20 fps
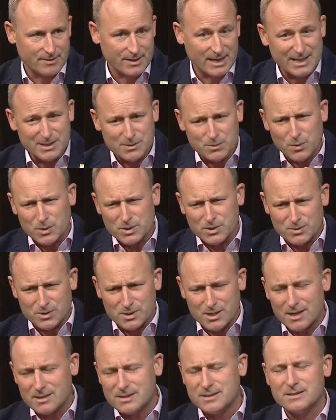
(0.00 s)
And that's what you're
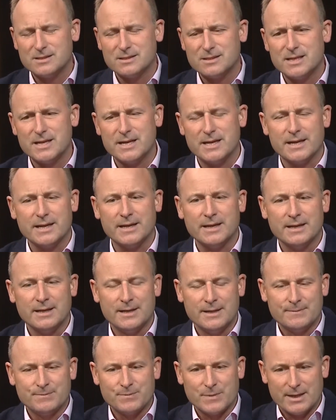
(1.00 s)
starting to see
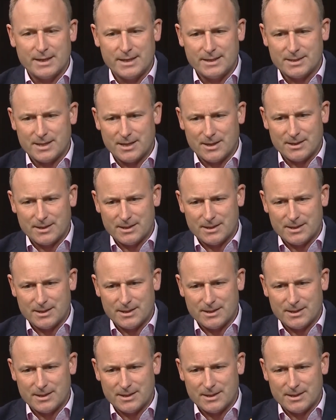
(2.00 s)
is a